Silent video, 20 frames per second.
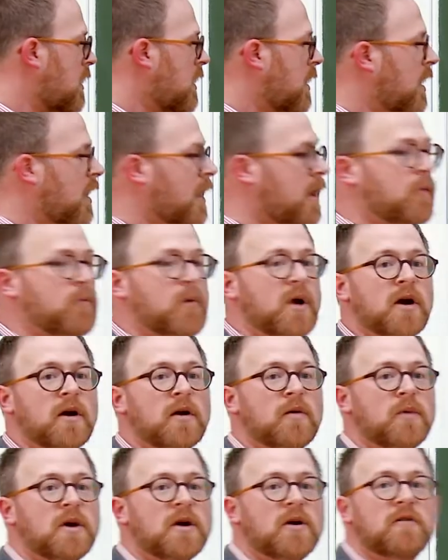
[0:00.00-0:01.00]
And
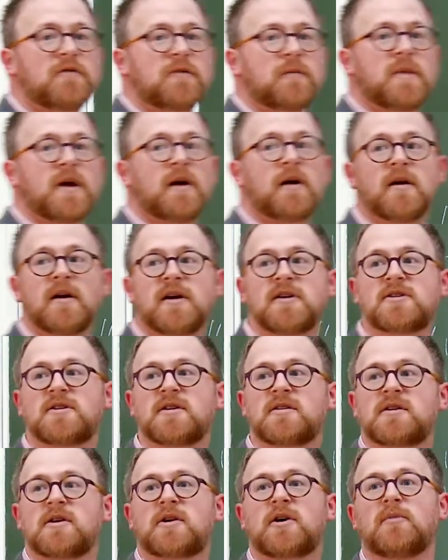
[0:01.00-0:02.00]
where we go from there is
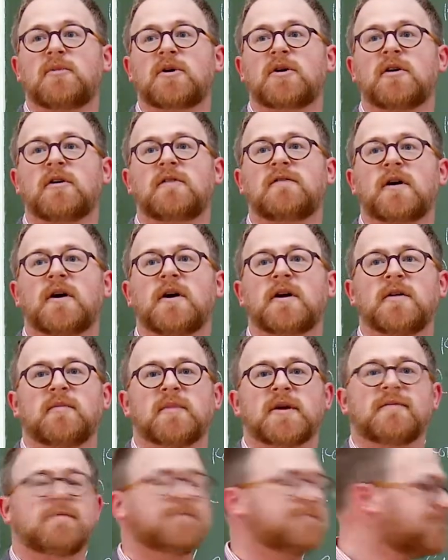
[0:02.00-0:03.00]
just the Coma Growth
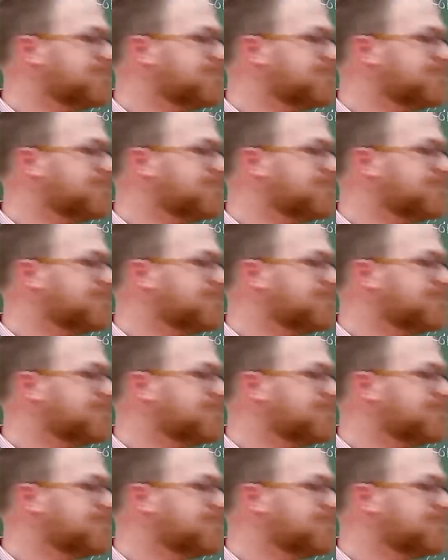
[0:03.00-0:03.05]
argument.